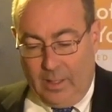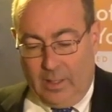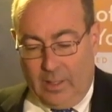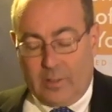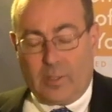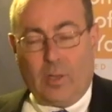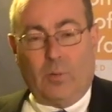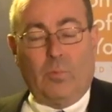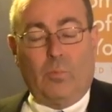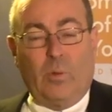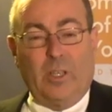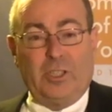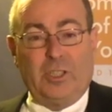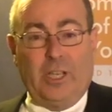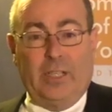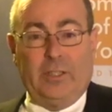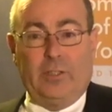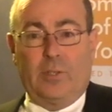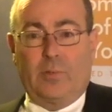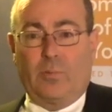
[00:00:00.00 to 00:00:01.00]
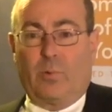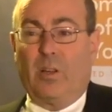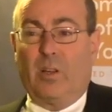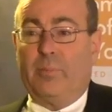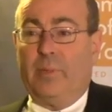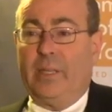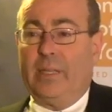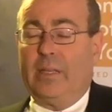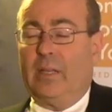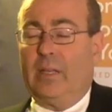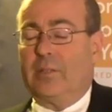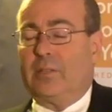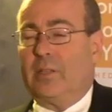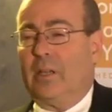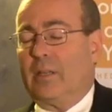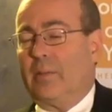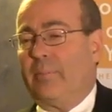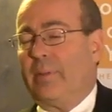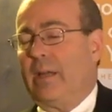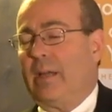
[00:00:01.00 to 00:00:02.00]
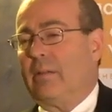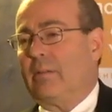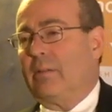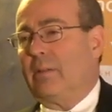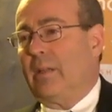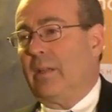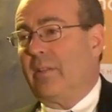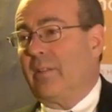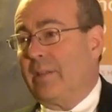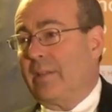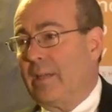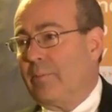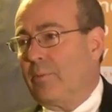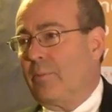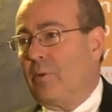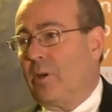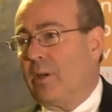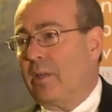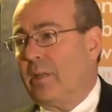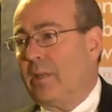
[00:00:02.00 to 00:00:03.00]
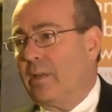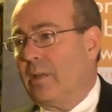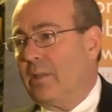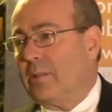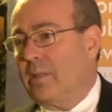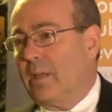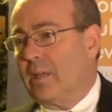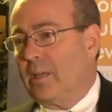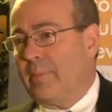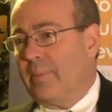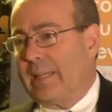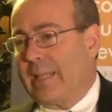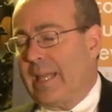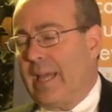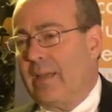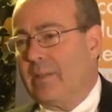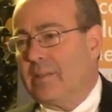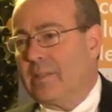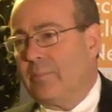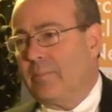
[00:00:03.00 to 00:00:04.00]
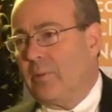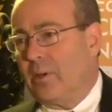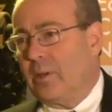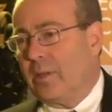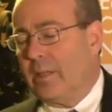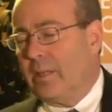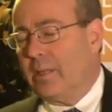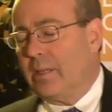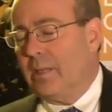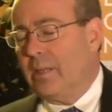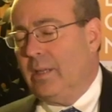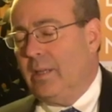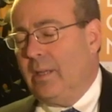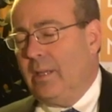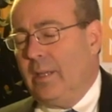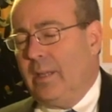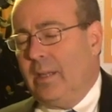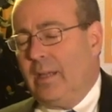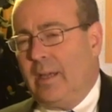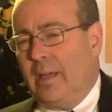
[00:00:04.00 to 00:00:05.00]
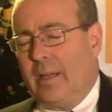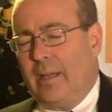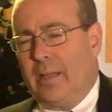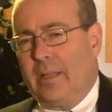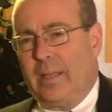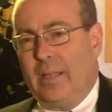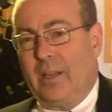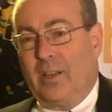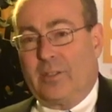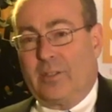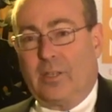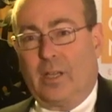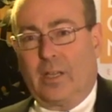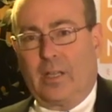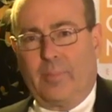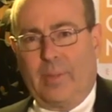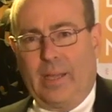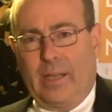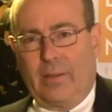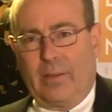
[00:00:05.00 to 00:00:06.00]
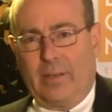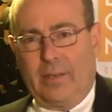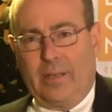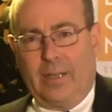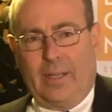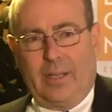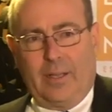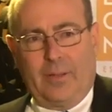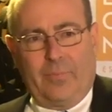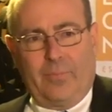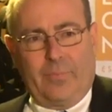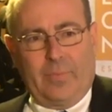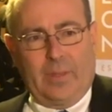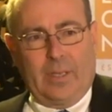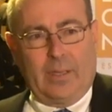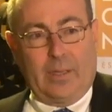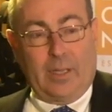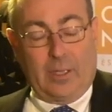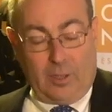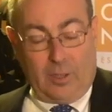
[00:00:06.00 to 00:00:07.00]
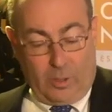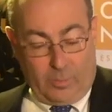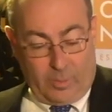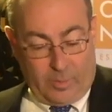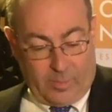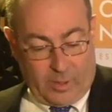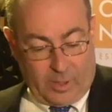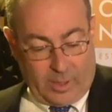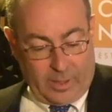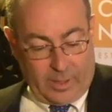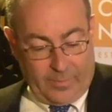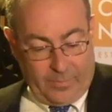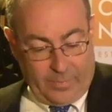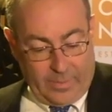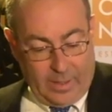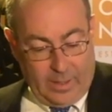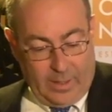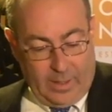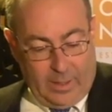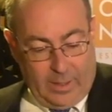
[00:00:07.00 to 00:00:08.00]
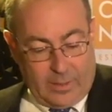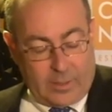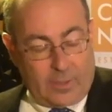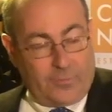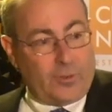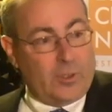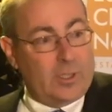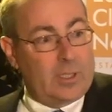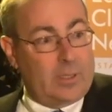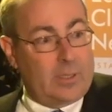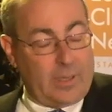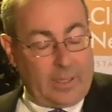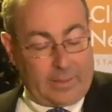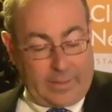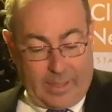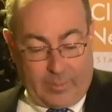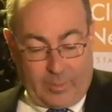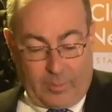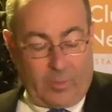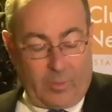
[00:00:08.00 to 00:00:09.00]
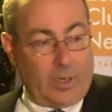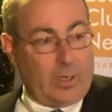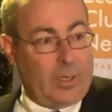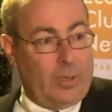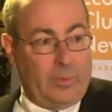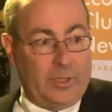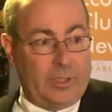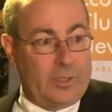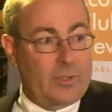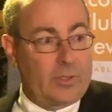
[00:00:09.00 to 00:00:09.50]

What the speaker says: So what changes worry me? I'll talk about the labor market, I'll talk about the housing market, and I'll talk about the global market. So first, the labor market, which